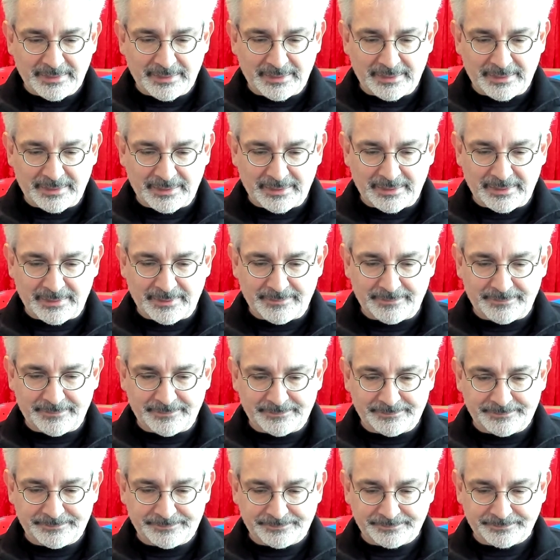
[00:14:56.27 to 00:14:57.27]

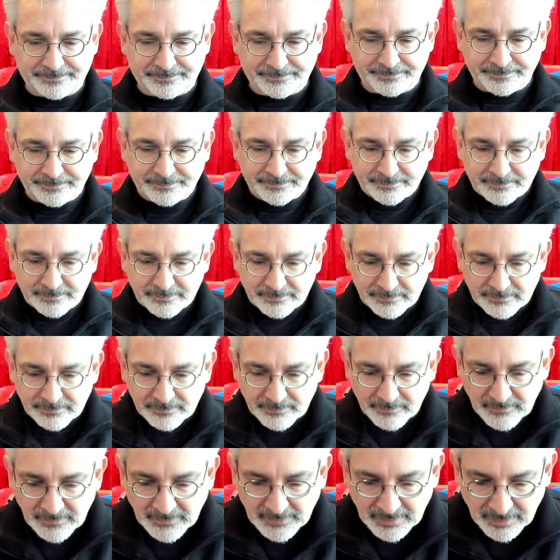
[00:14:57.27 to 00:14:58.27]
Um,
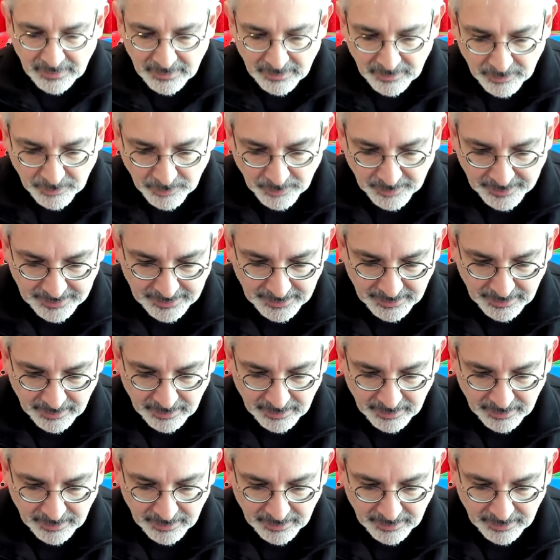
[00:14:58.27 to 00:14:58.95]
we